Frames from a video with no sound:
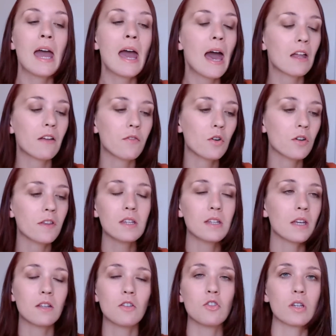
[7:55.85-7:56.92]
And of course, this
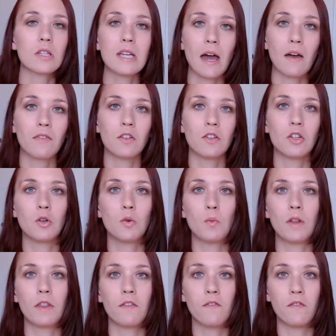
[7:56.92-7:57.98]
doesn't just have to do with
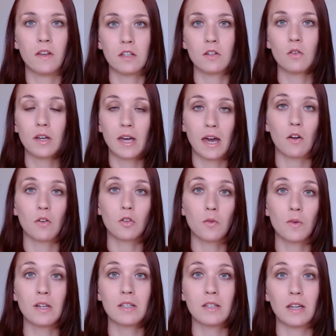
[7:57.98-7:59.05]
physical
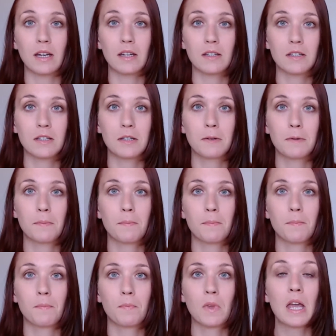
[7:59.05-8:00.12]
characteristics.
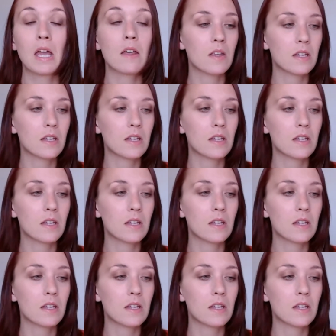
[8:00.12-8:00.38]
This